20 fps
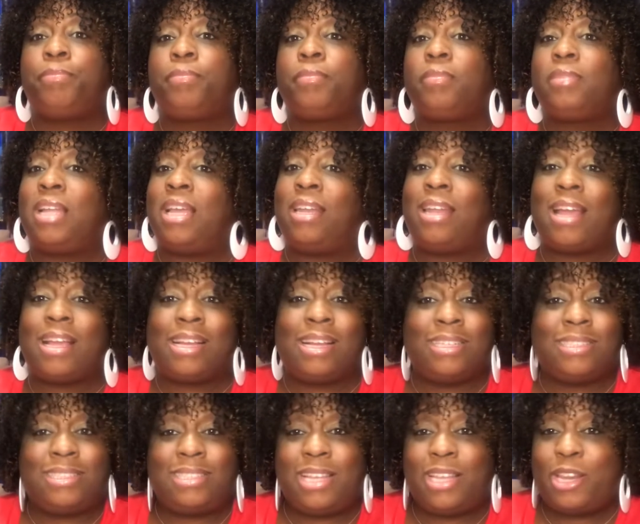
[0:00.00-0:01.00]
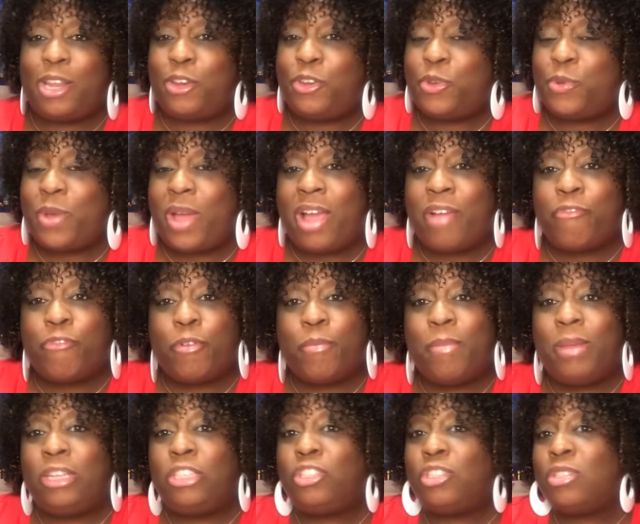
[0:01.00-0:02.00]
And like I said, I do
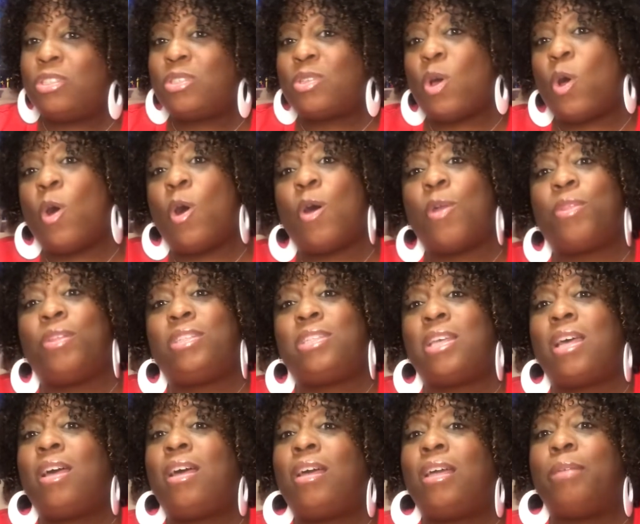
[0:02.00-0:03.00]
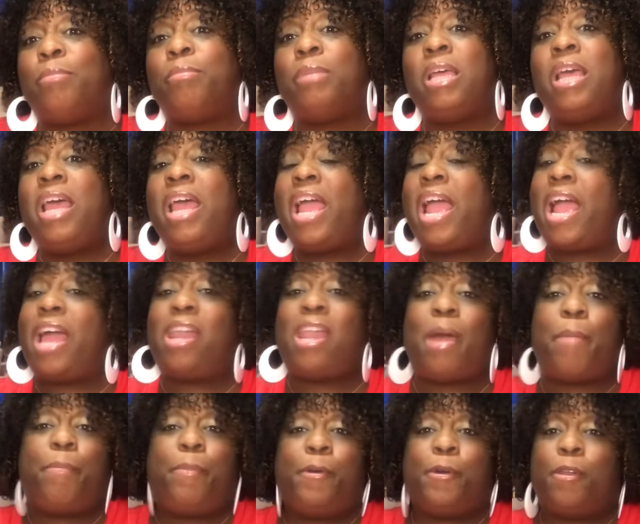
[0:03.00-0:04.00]
affirmations all the time, and I
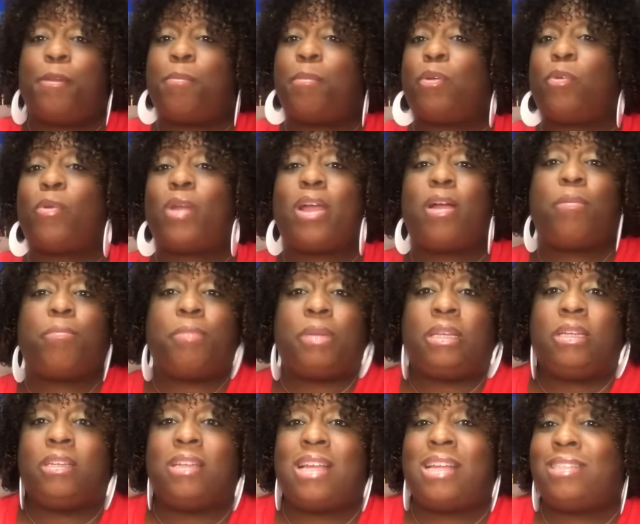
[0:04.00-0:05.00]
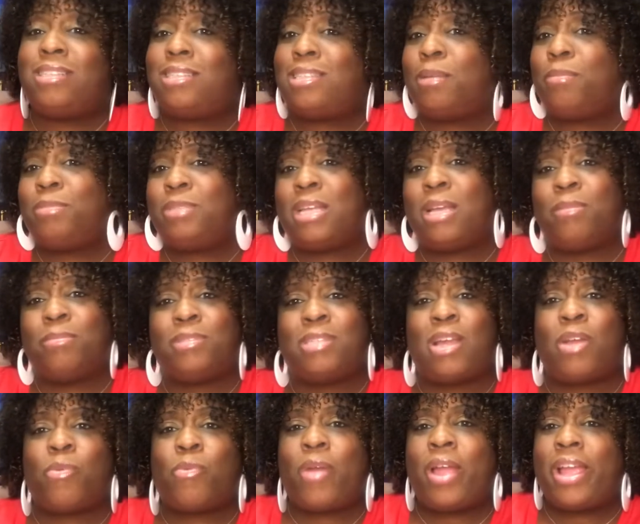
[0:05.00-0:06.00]
put them around me. And sometimes
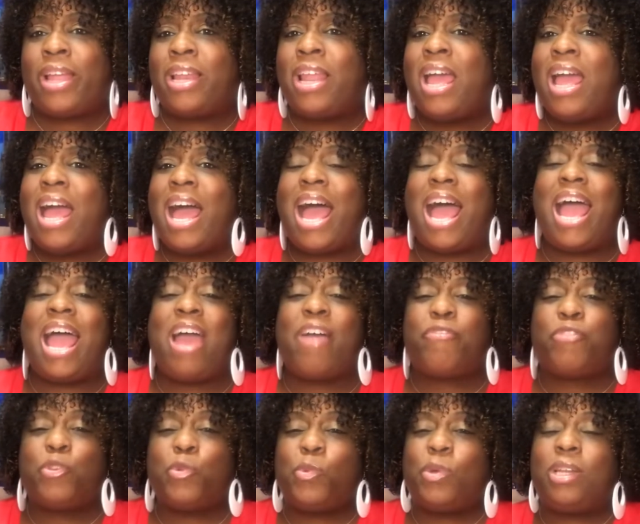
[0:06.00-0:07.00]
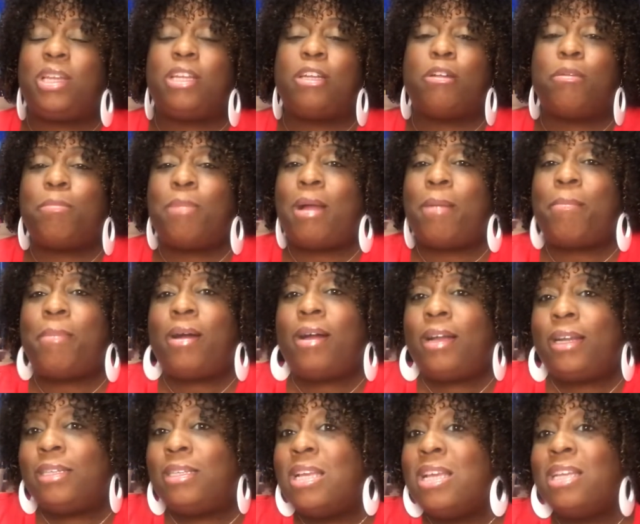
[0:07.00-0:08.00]
I write. I have to clear my
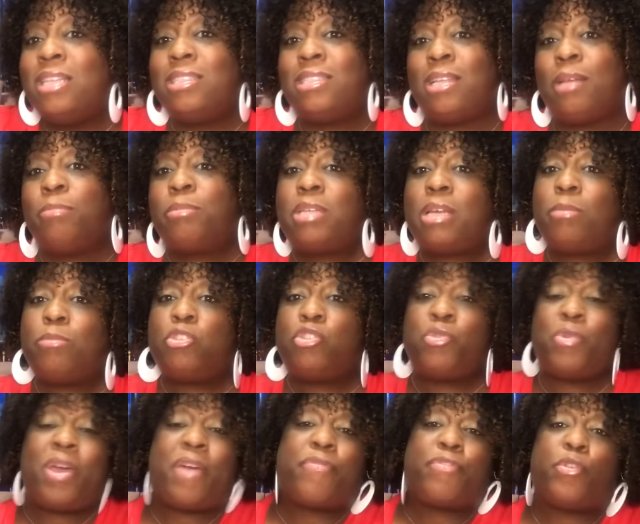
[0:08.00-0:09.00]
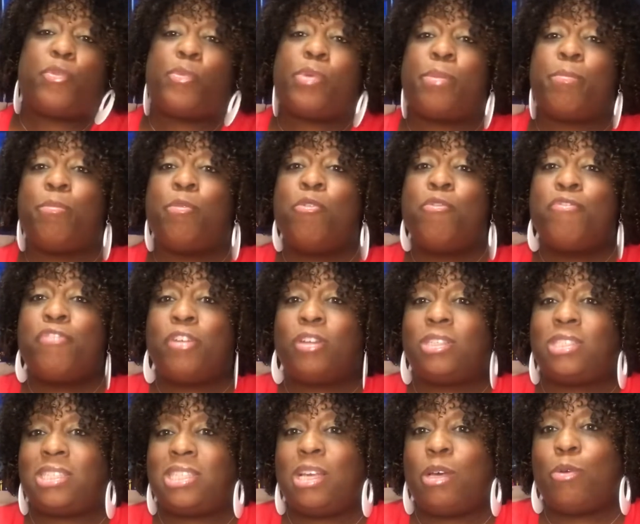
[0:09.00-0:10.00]
mind. Sometimes you have to remove
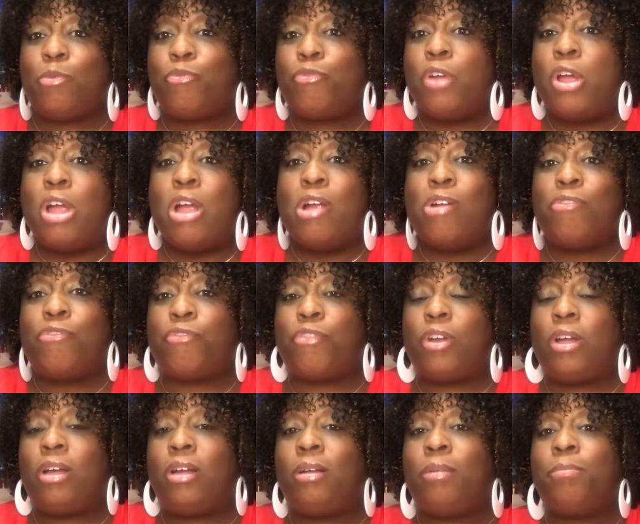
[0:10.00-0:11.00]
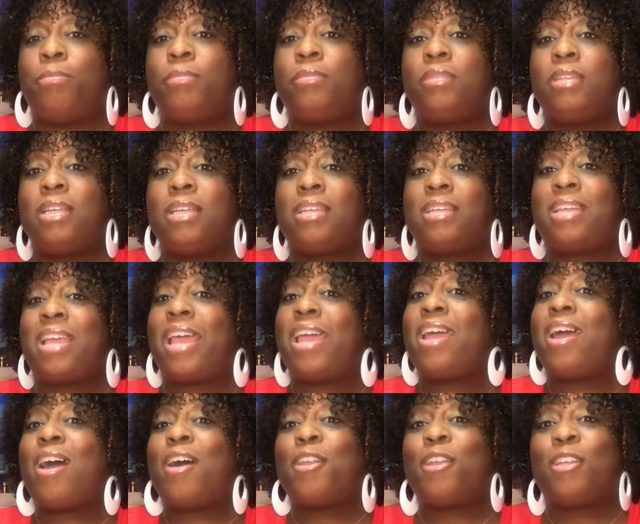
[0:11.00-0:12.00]
yourself from
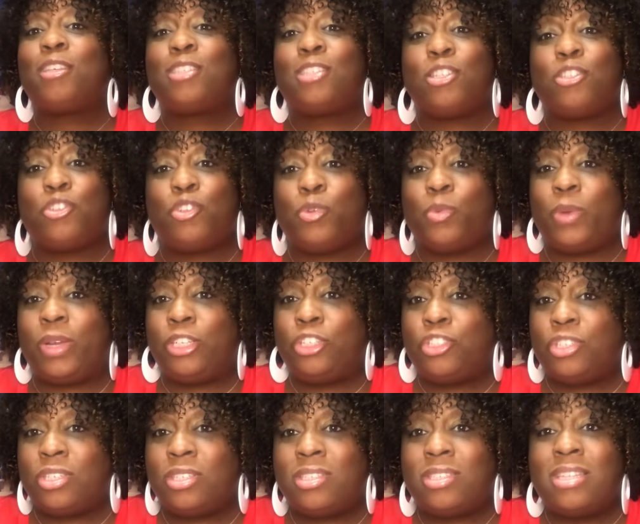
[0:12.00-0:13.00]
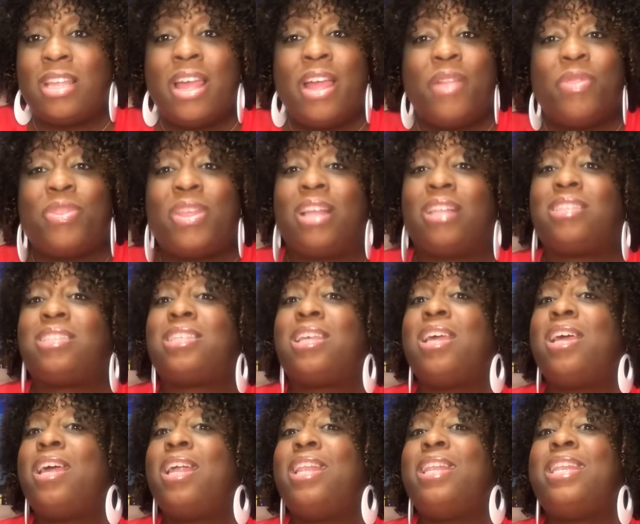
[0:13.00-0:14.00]
chaotic situations that's
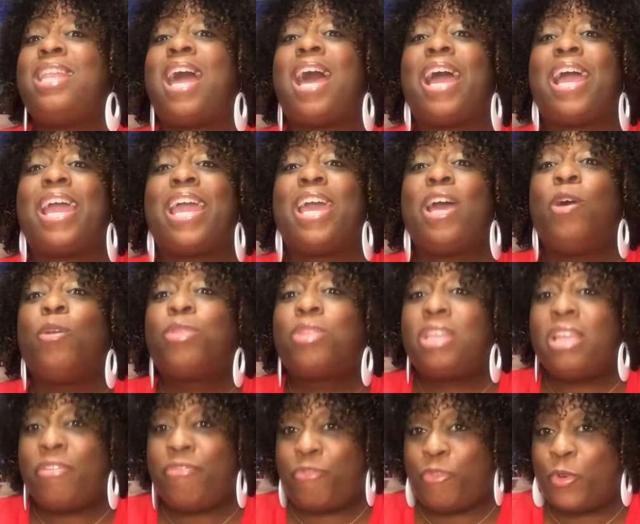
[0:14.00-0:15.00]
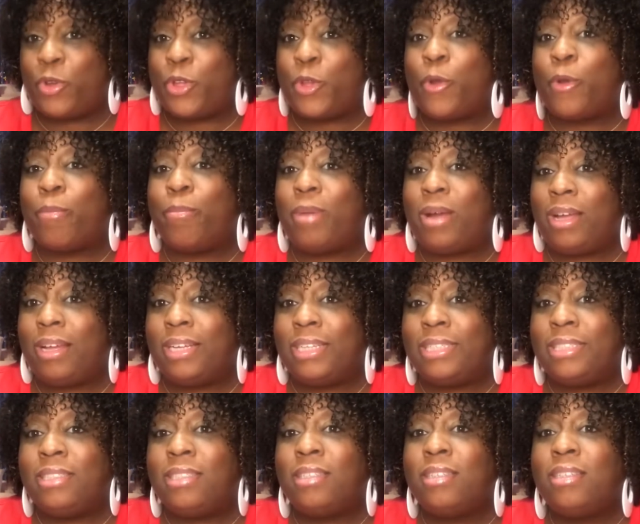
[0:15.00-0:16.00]
not healthy for your mind.